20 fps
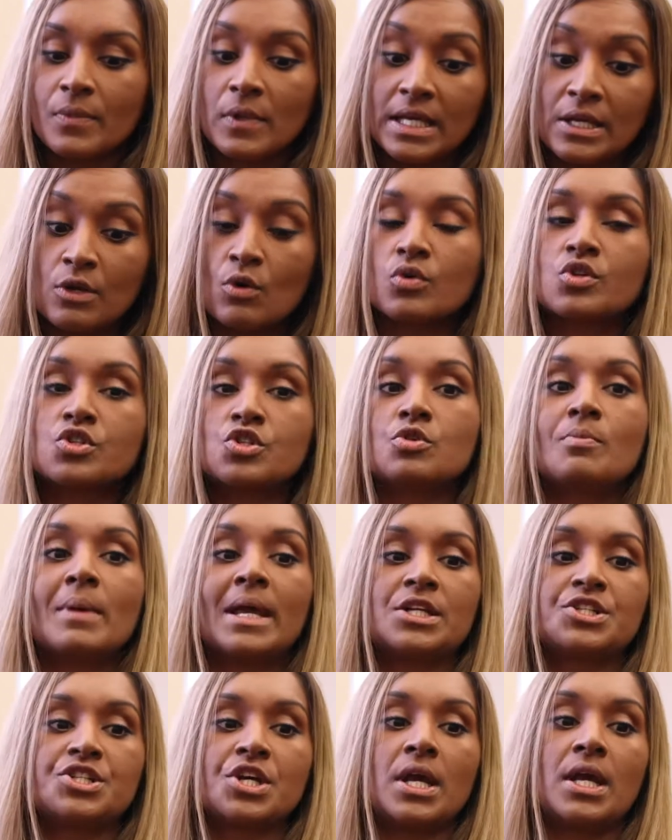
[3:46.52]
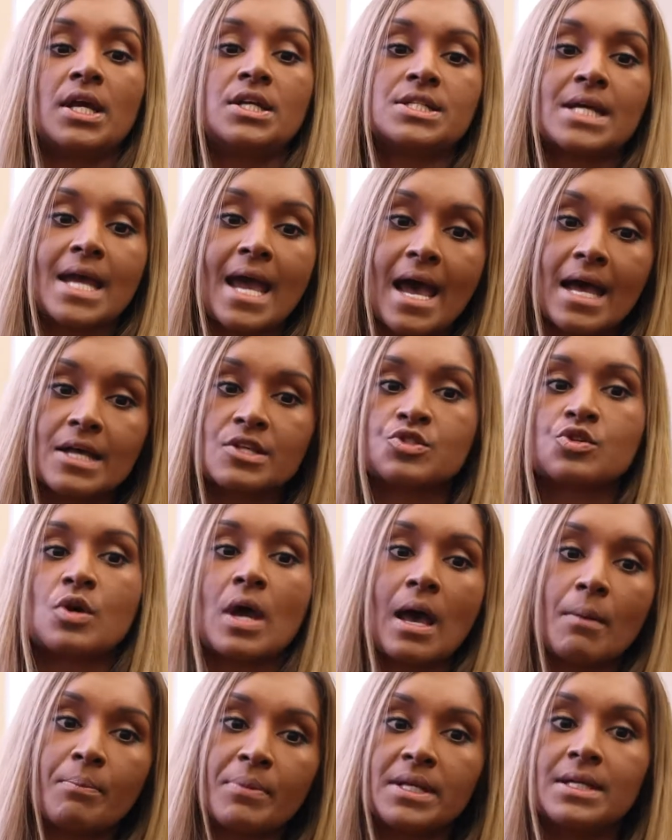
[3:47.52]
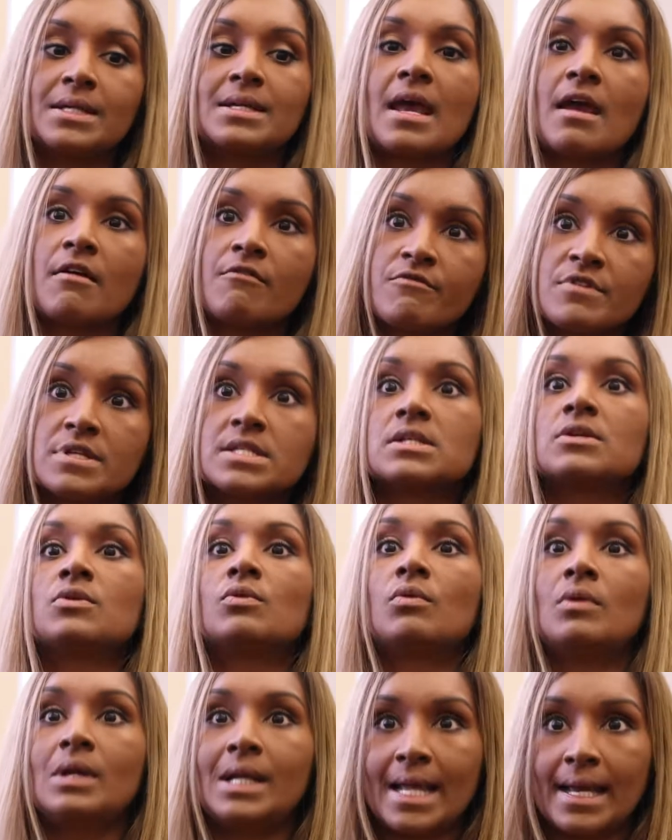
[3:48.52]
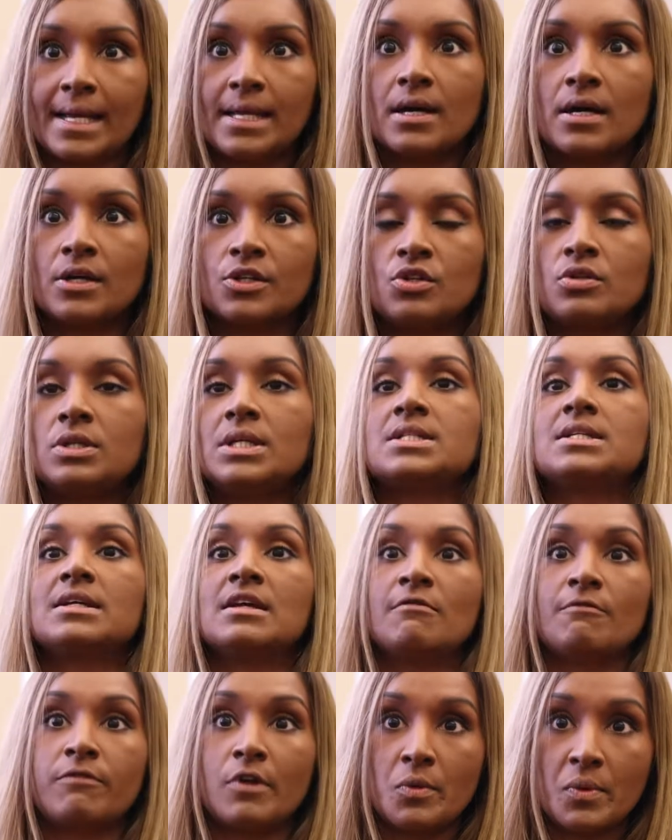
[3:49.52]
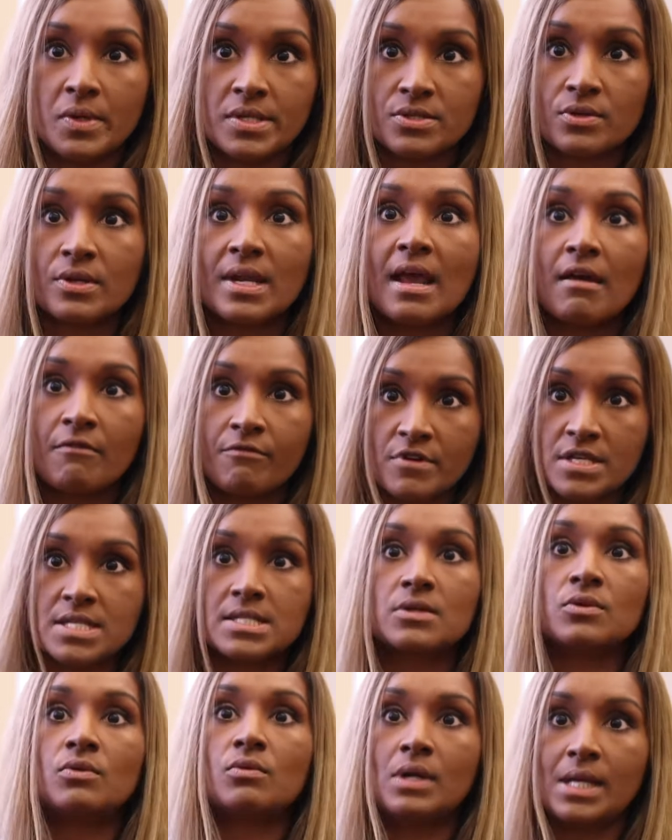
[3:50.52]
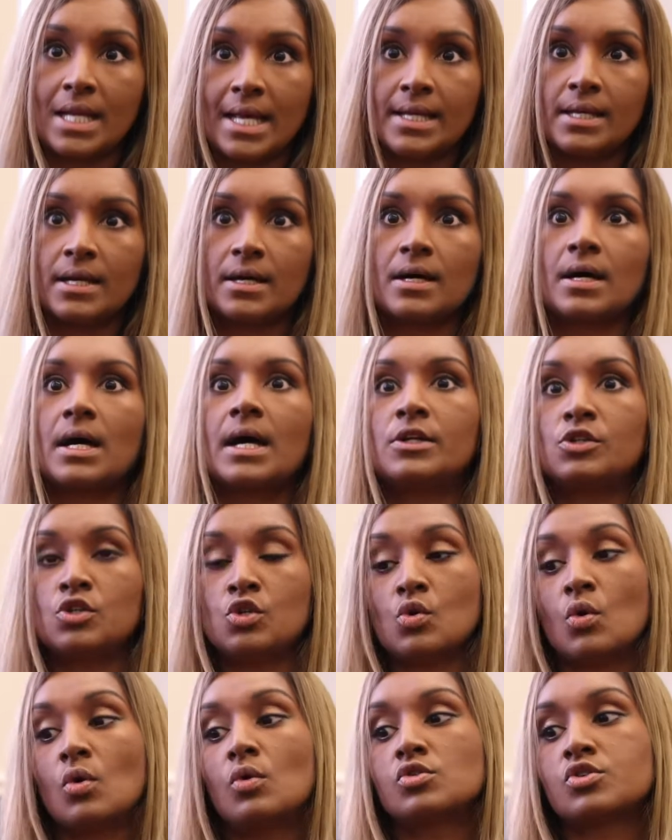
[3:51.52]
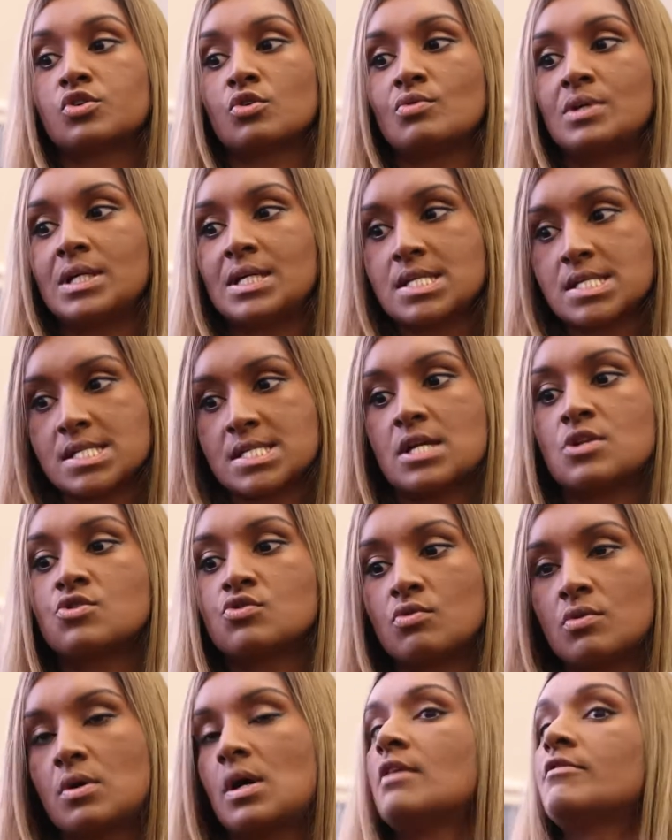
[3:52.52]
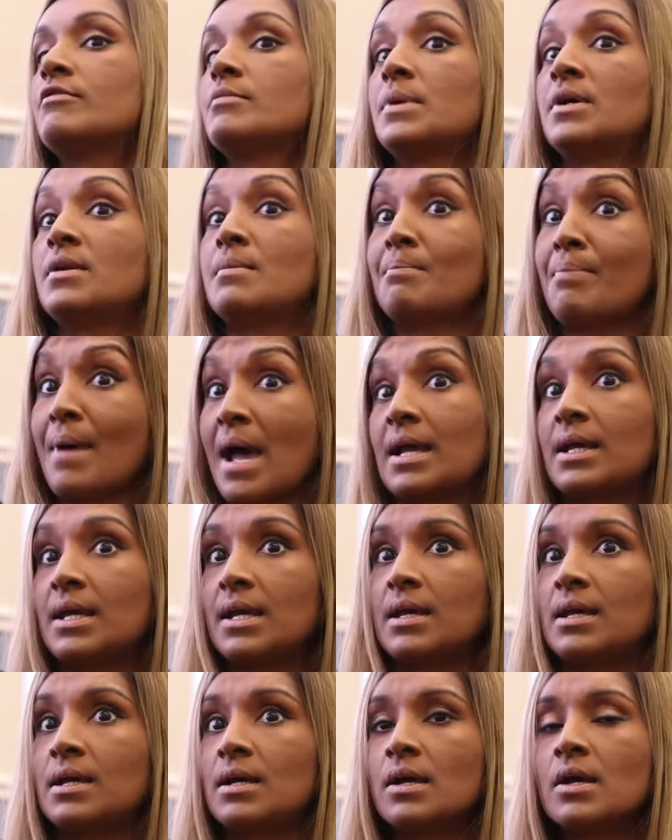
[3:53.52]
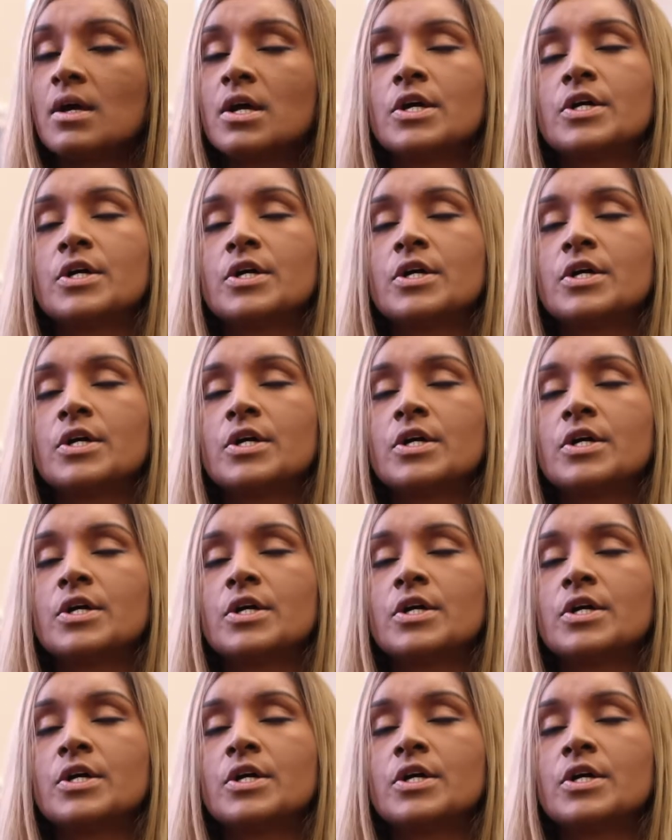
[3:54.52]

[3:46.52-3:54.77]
in order to make change, it has to happen in every single layer. You need influence on every single layer, and you also need central government backing.